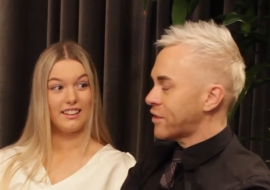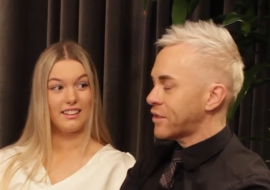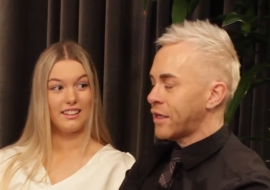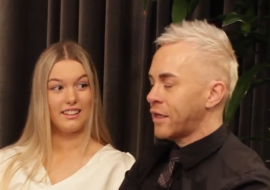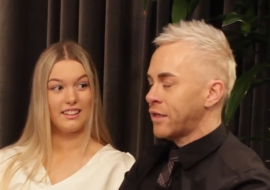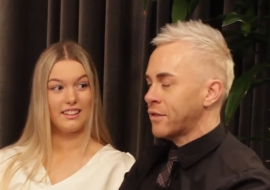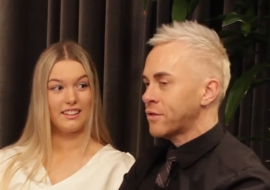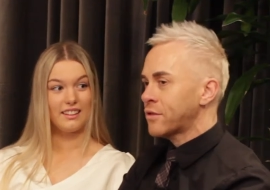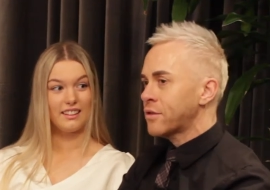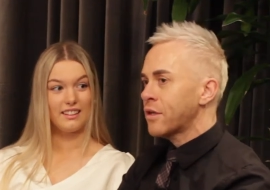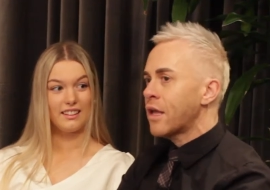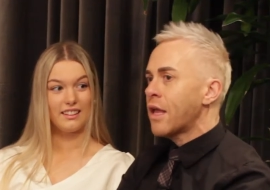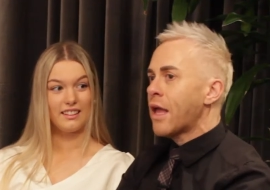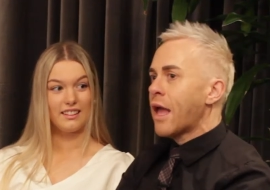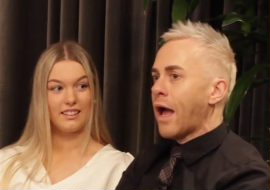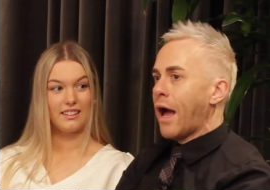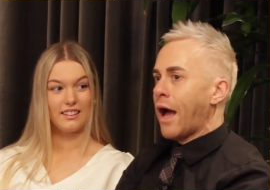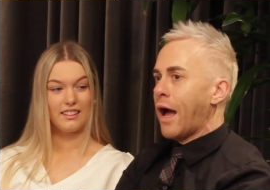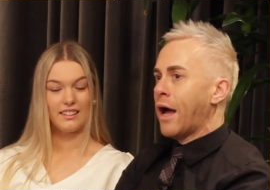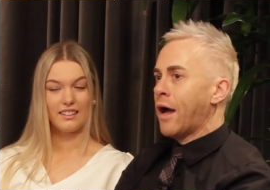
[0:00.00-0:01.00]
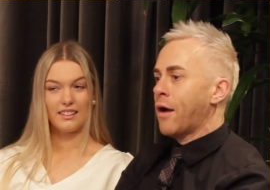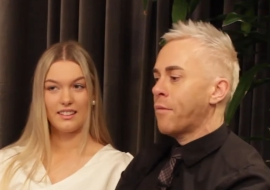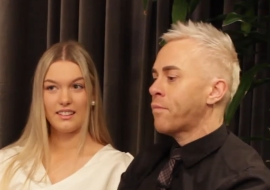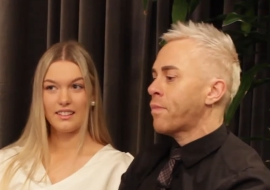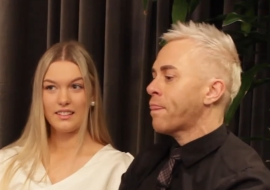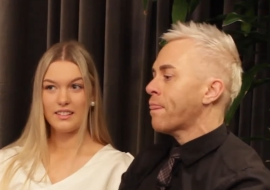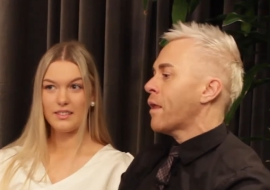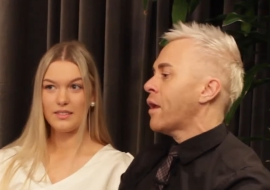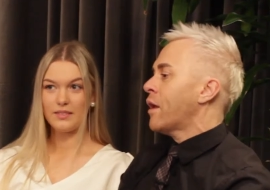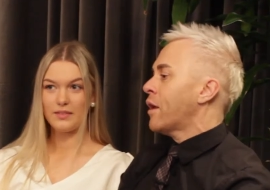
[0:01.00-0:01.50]
Speaker 1: the scenes.
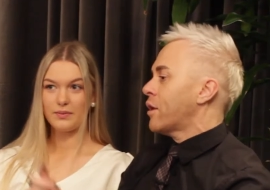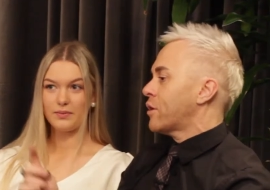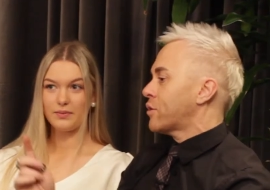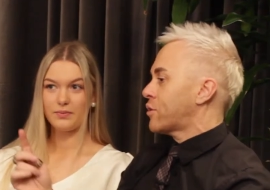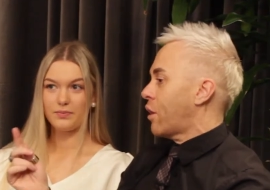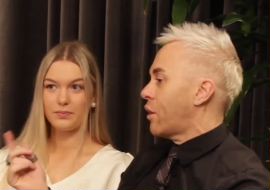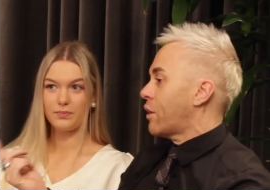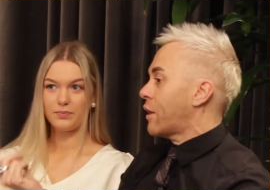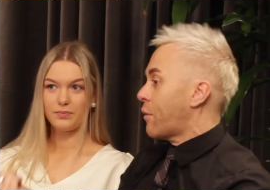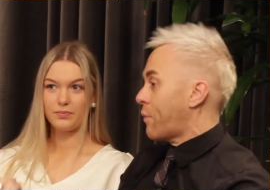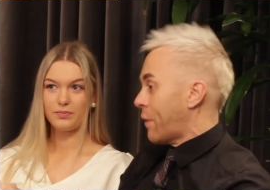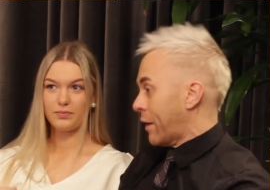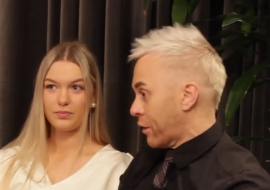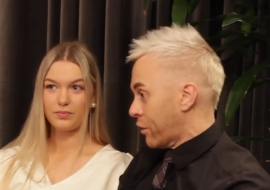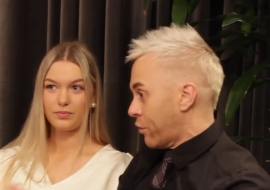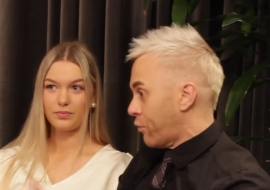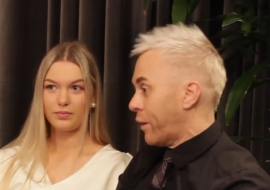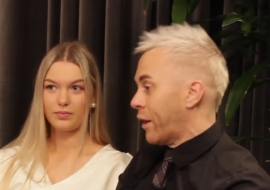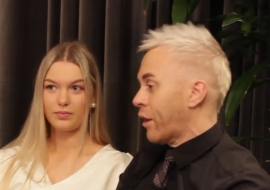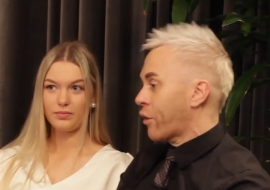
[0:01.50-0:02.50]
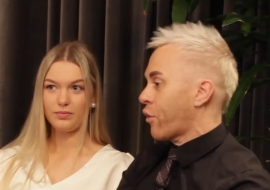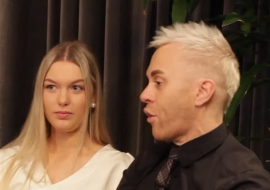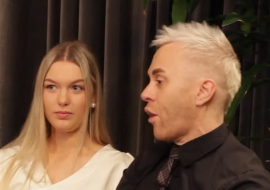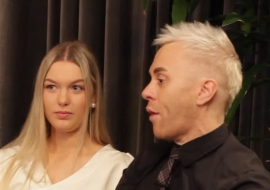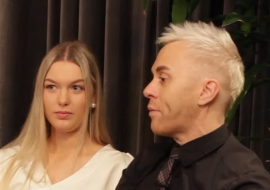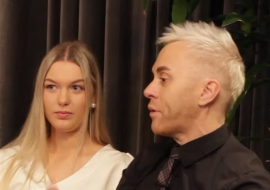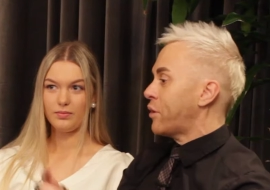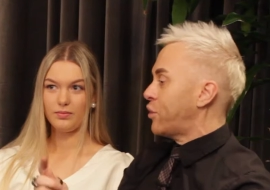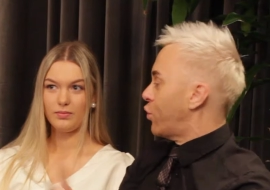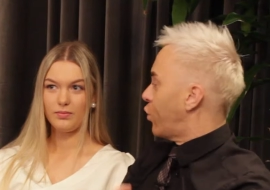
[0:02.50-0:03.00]
Um, so yeah, when when I grow
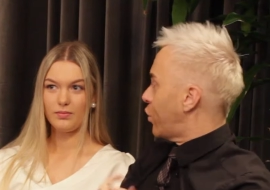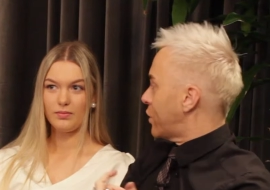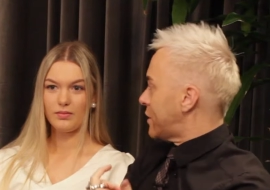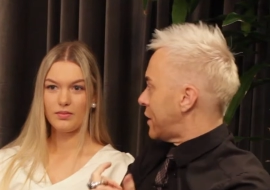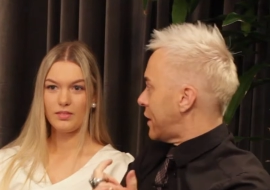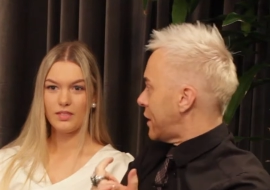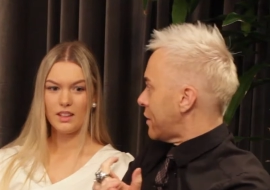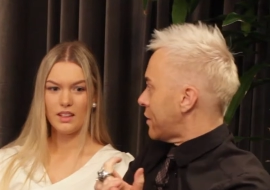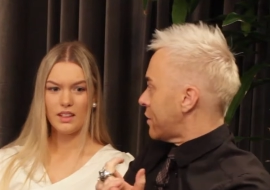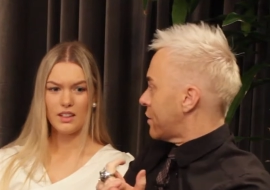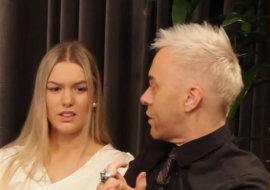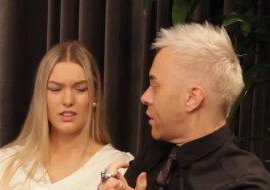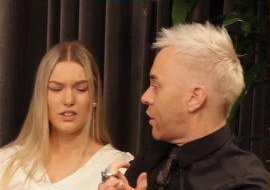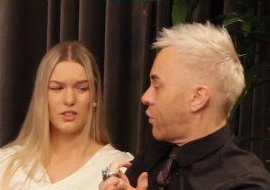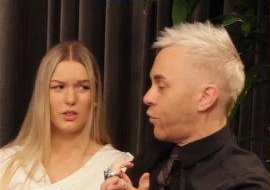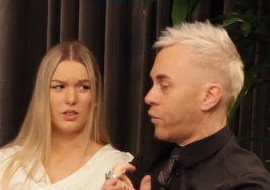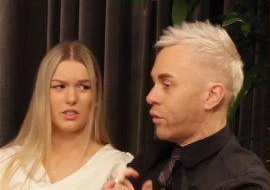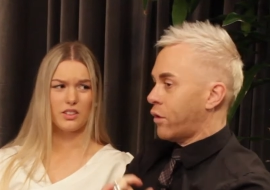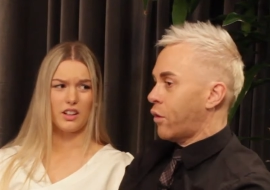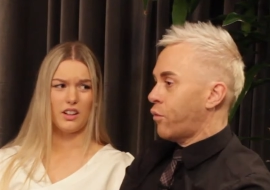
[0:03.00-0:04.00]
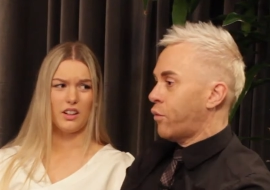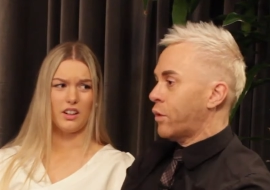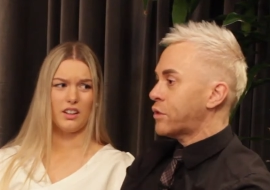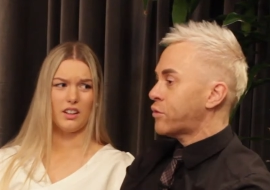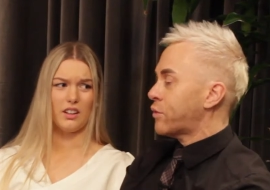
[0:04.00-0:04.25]
up, Naughty, Naught oh.